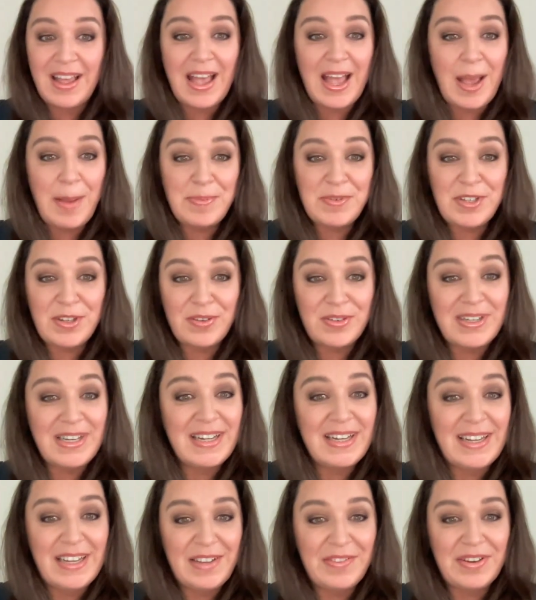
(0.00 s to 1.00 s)

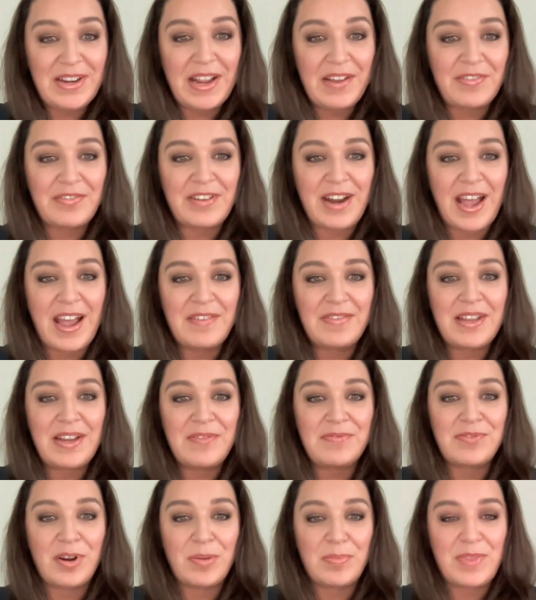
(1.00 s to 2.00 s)
Absolutely living and
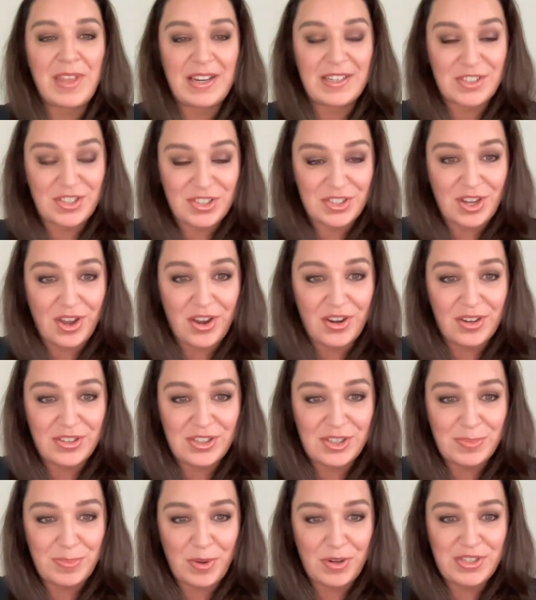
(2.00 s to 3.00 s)
thriving from their
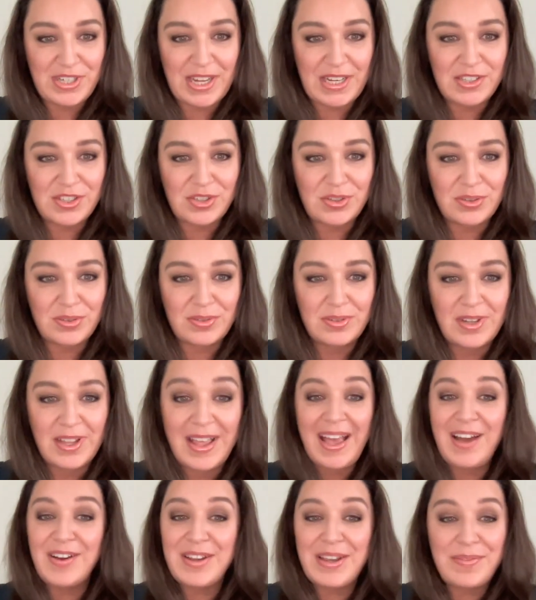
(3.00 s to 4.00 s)
stardust potential.
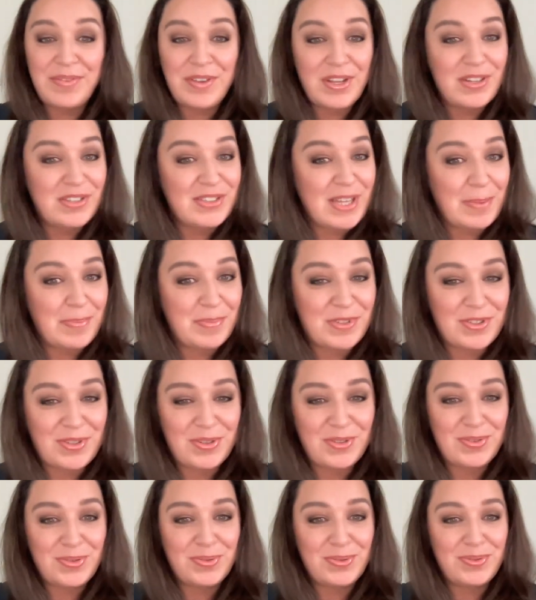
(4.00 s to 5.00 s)
I'll give you the tips,
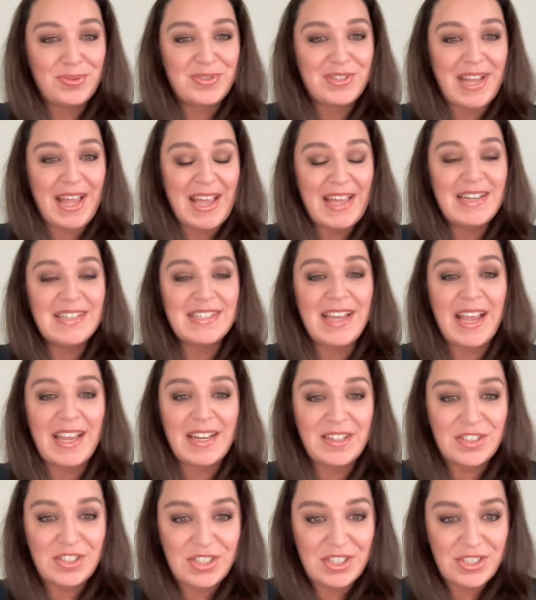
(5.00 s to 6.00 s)
the tools, and
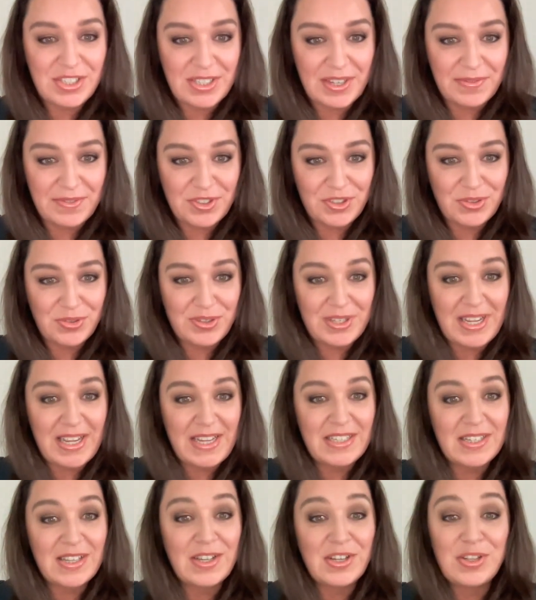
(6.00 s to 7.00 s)
energy shifts you
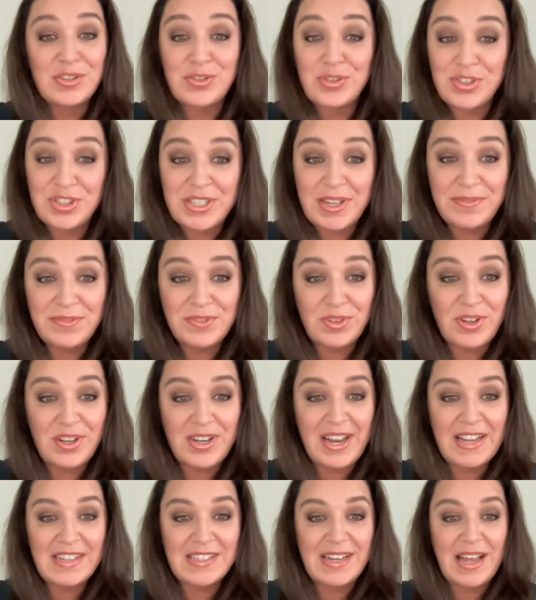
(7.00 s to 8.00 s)
need to shift to the
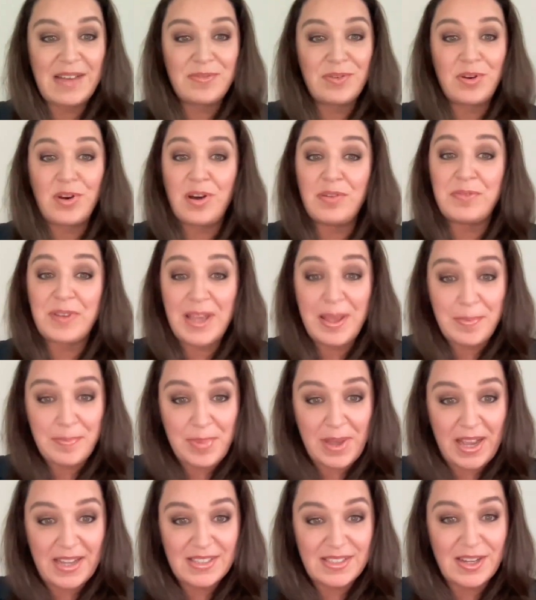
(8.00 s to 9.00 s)
next level of
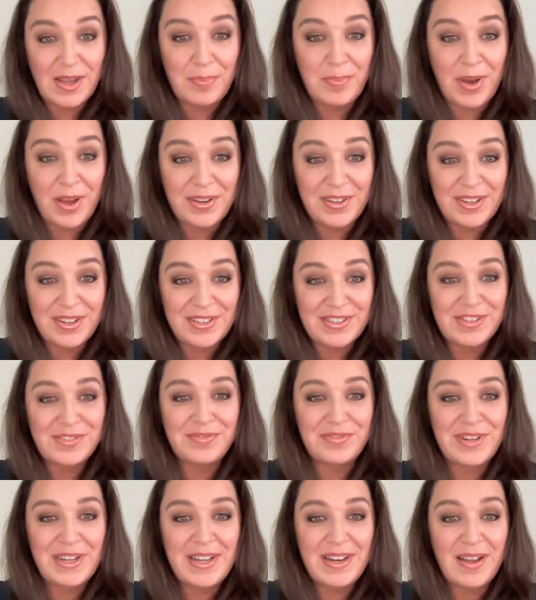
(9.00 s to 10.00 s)
impact, abundance,
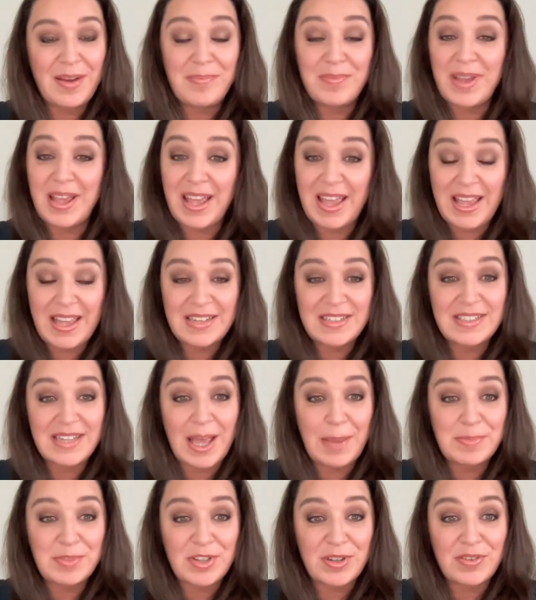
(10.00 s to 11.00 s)
freedom, and
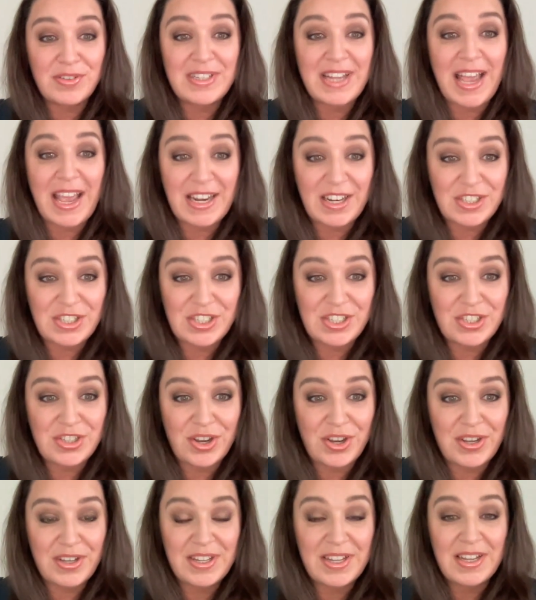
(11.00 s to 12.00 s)
absolute energy
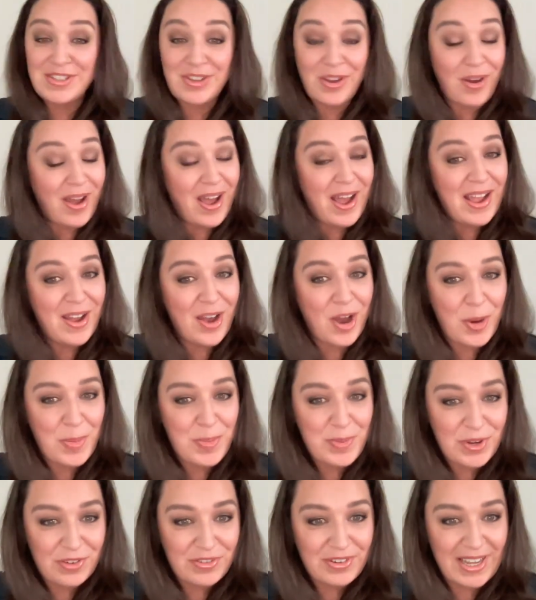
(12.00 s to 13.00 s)
joy. So I
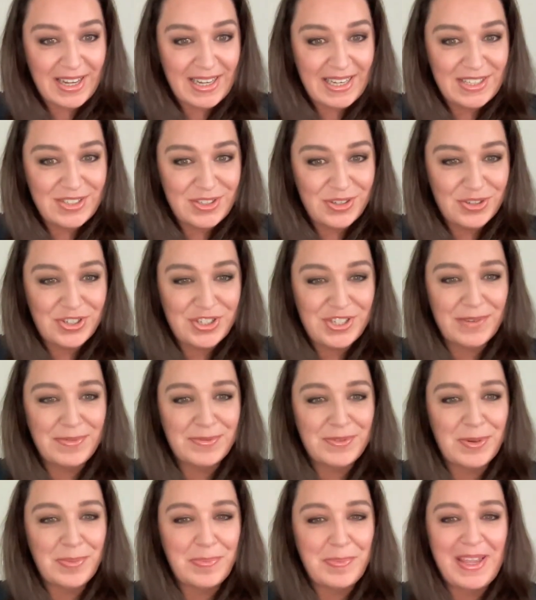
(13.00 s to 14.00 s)
hope you're ready to
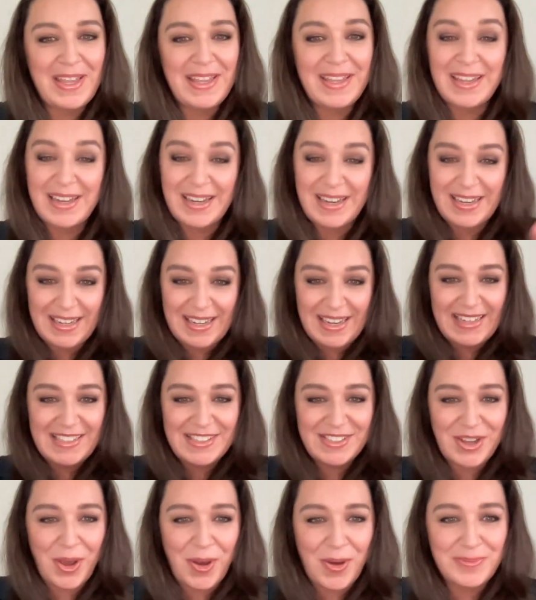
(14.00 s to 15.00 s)
shift with me.
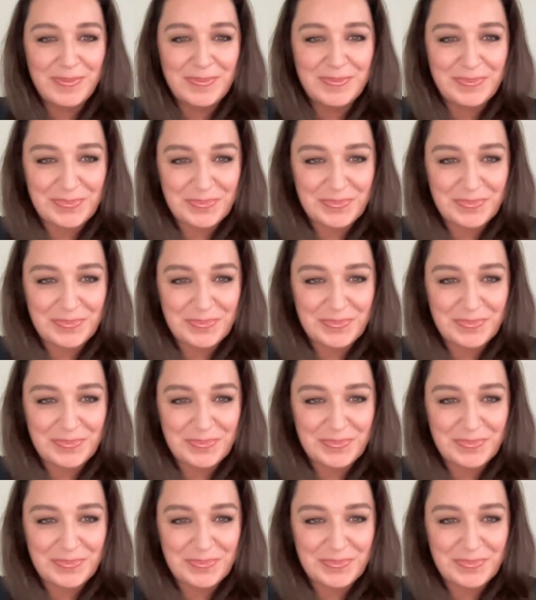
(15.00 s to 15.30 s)
Let's go.